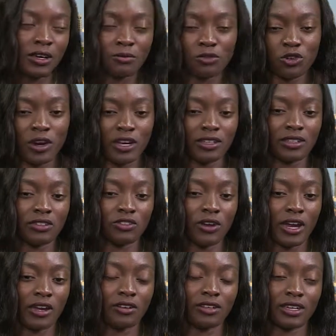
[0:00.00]
trying to
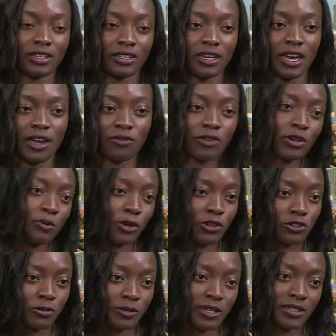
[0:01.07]
try out like every
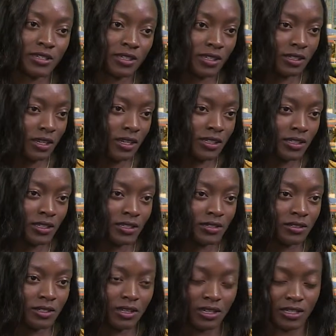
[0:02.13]
brunch place in Atlanta,
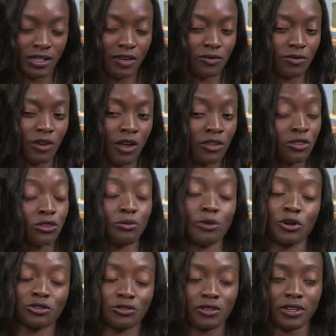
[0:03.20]
and I've gone through
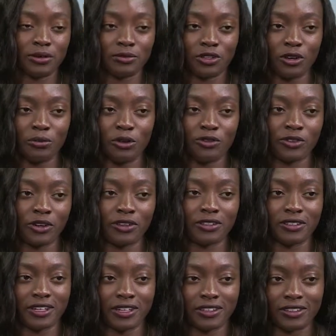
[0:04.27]
most of them, so I'm moving on to
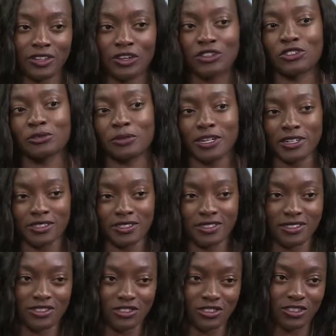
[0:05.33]
like lunch places
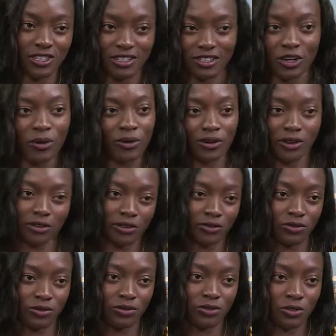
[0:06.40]
and just like going on a
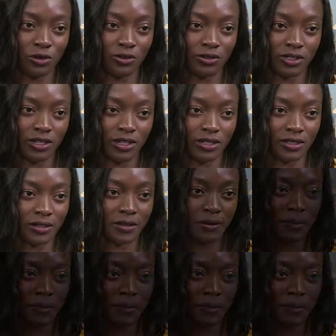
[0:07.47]
food tour of Atlanta.